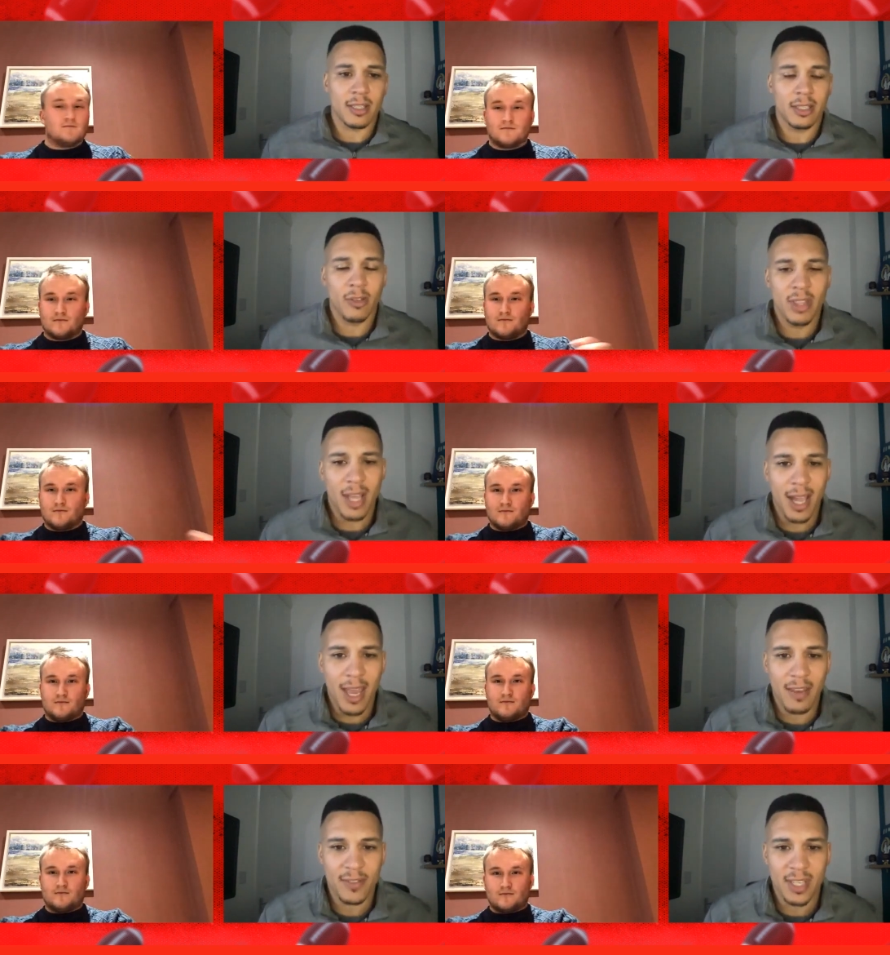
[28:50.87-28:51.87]
Speaker 1: They're in that
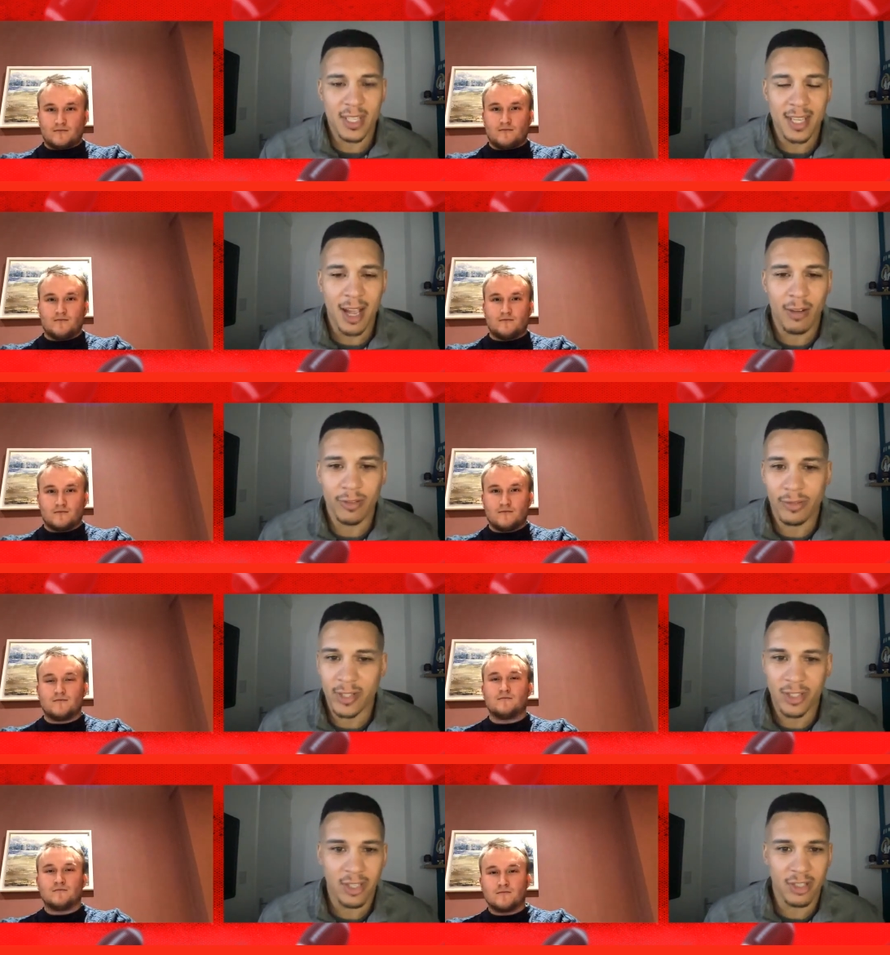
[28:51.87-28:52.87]
NFC South,
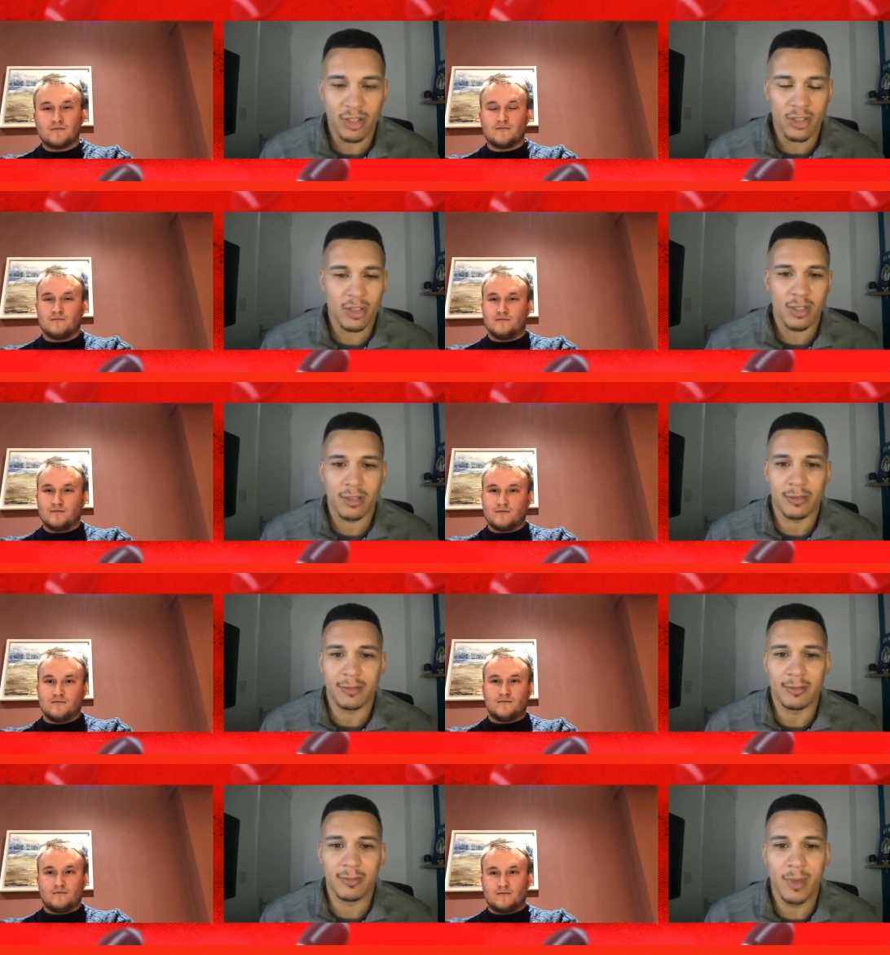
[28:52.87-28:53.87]
just
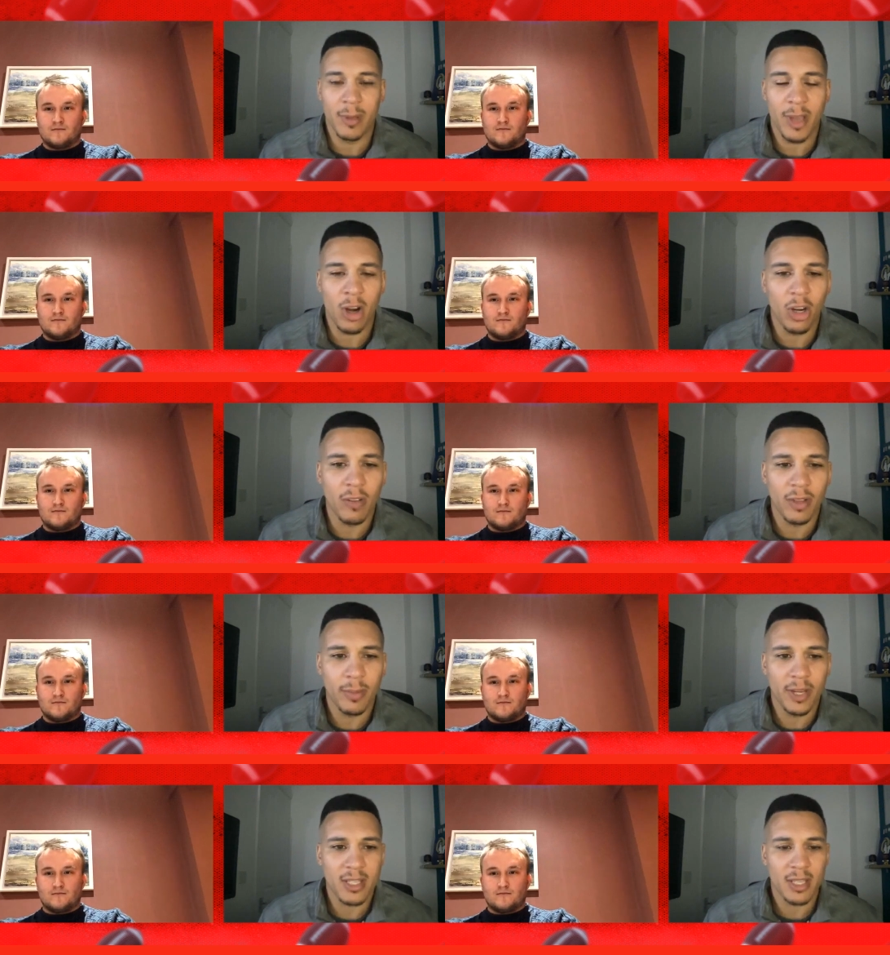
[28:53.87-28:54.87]
a bit all over the
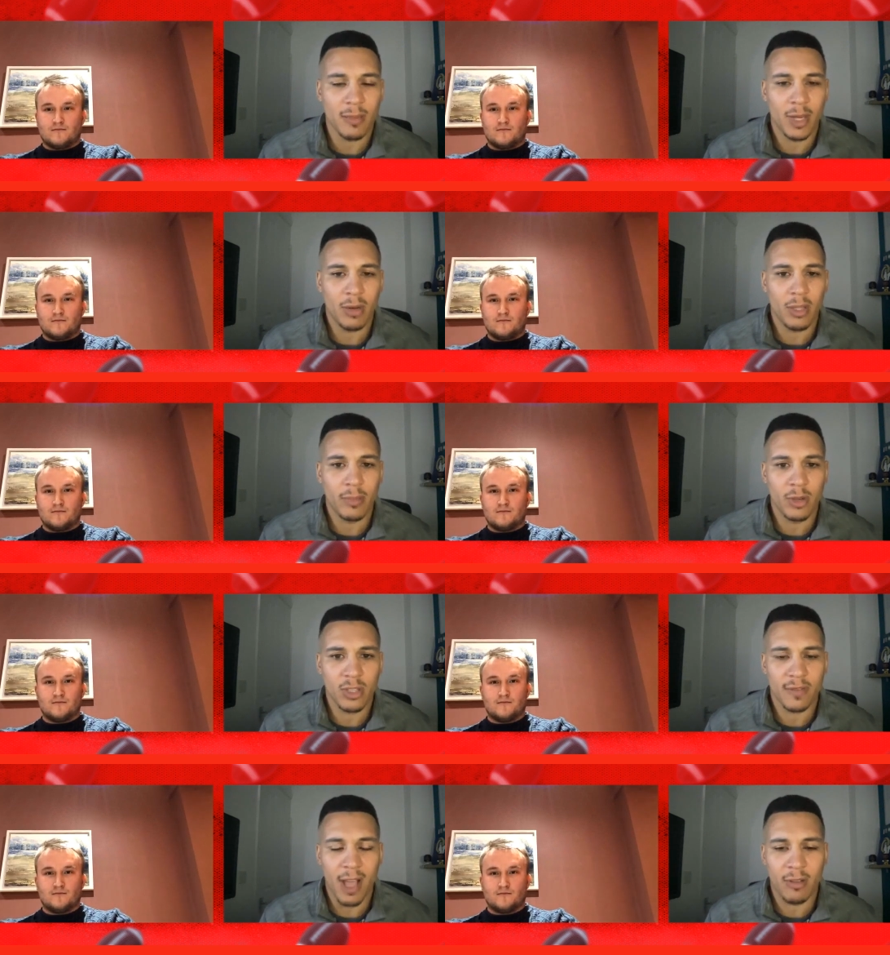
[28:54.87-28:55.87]
place at the minute with the
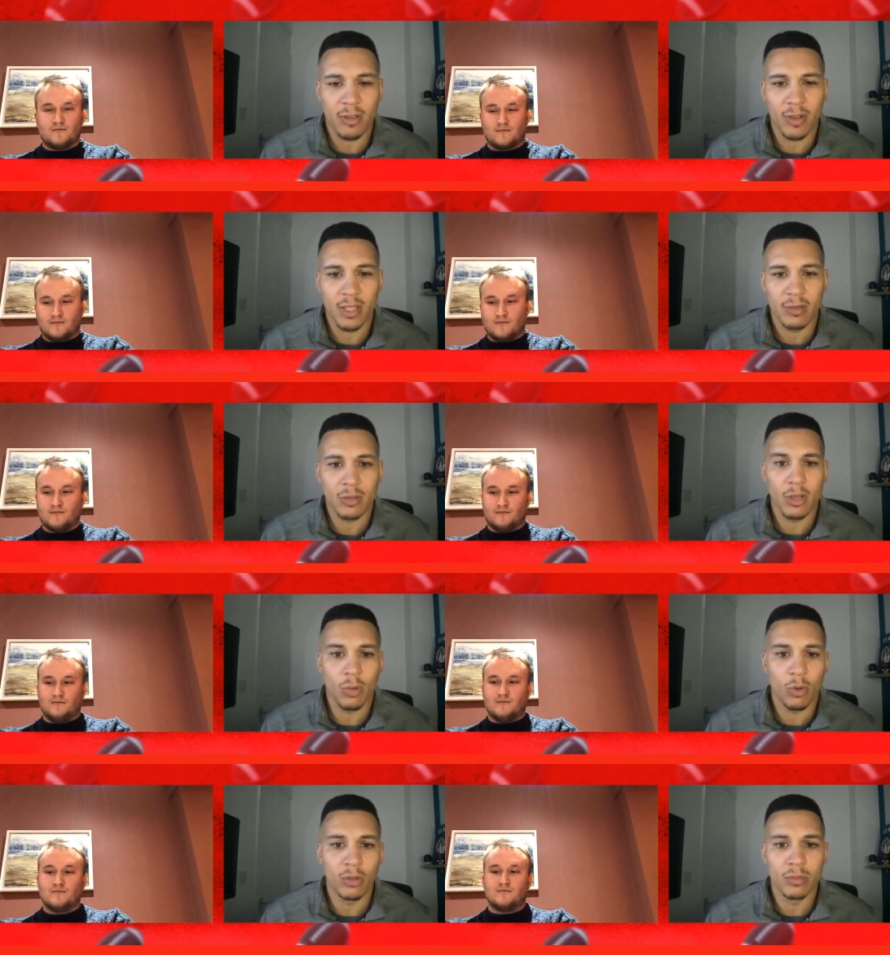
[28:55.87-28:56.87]
Bucks floundering. You know,
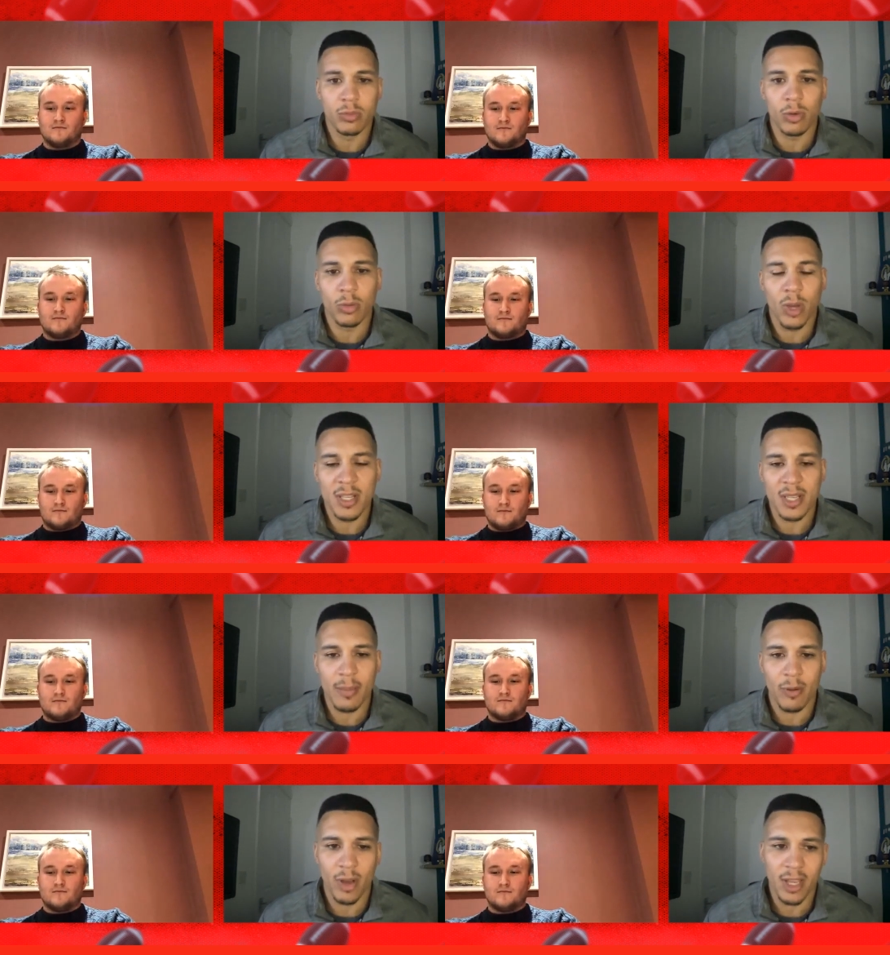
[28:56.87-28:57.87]
one one win
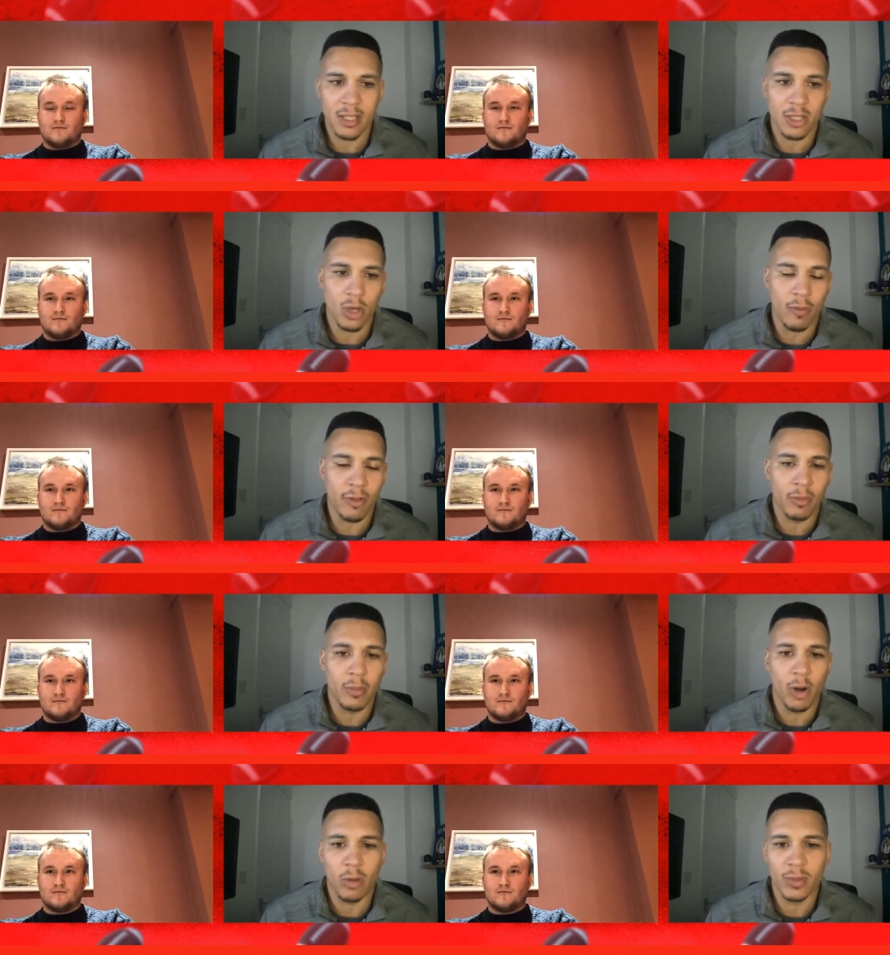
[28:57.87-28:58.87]
separates on the
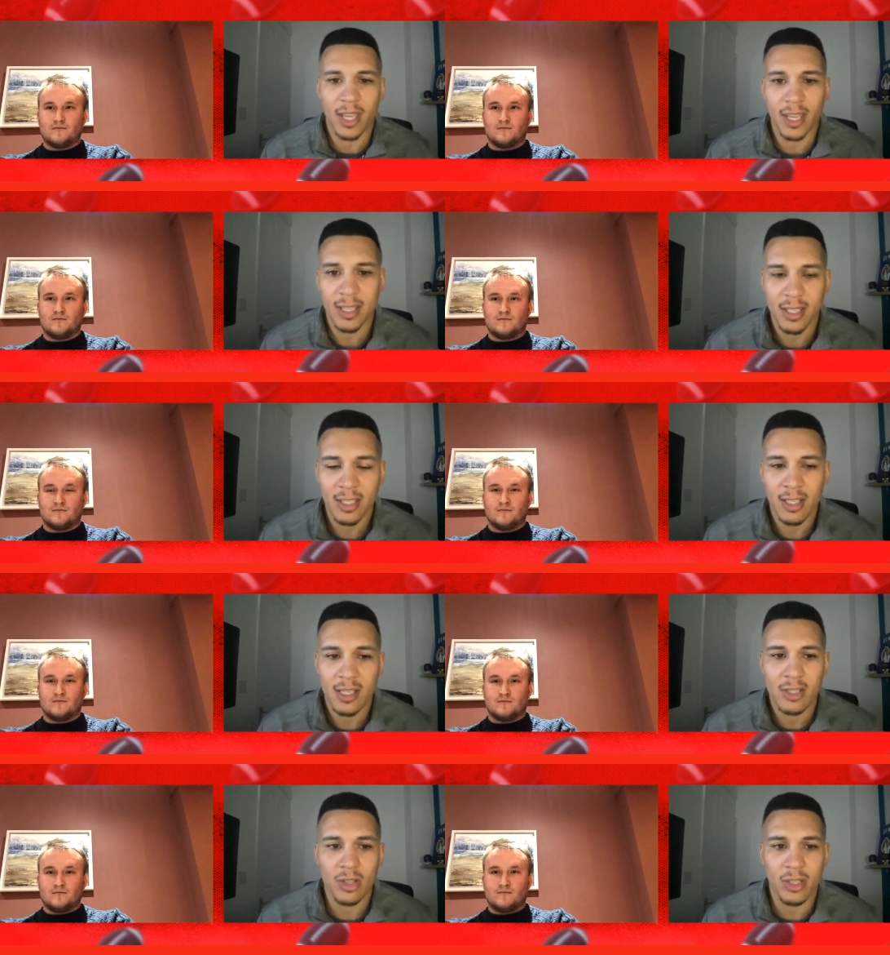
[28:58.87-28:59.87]
bottom there.
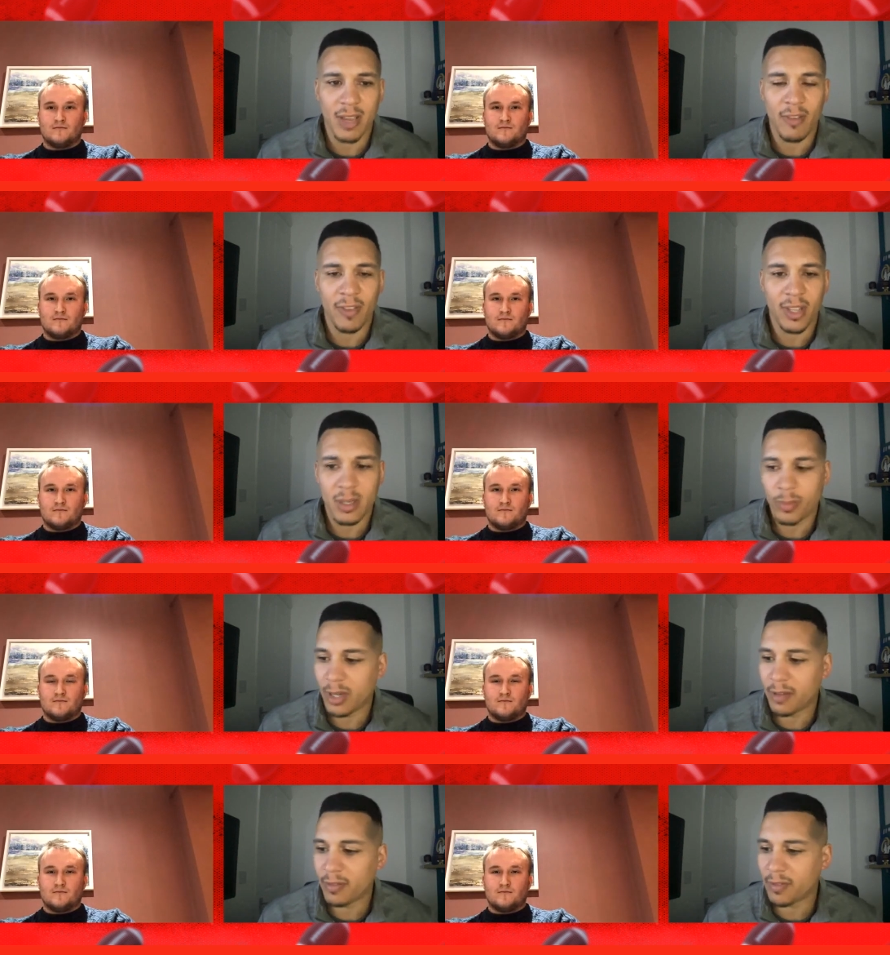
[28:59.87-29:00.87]
There's everything to
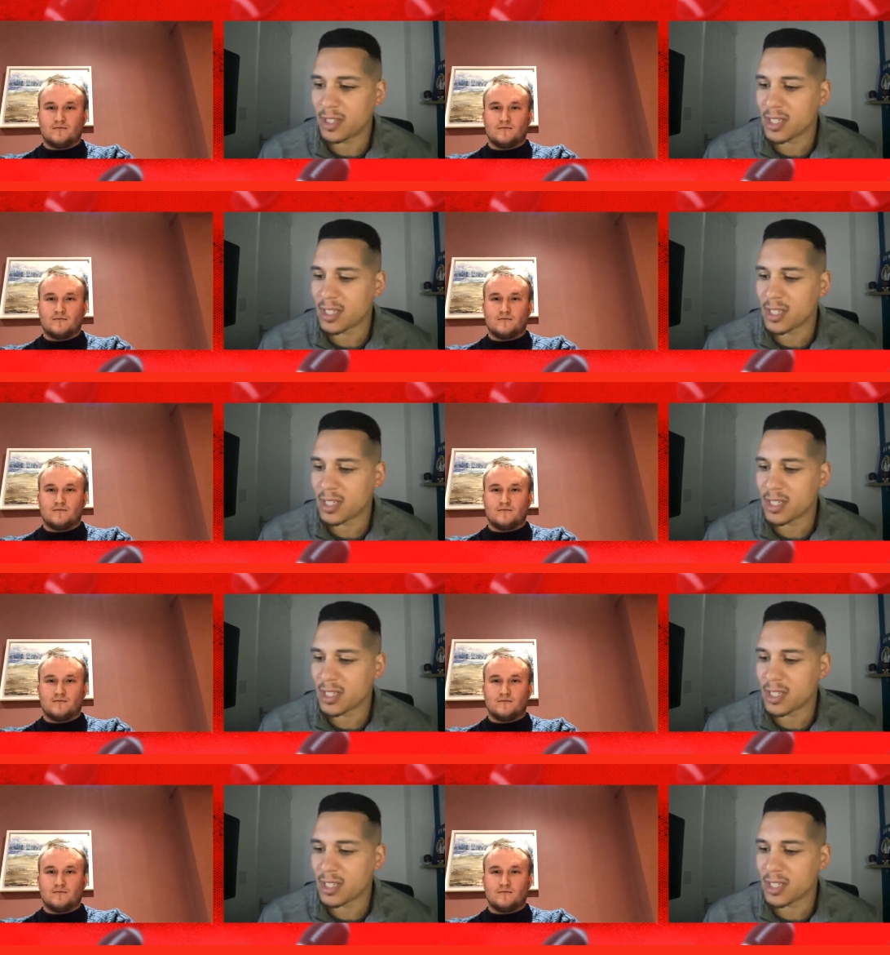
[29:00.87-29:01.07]
play for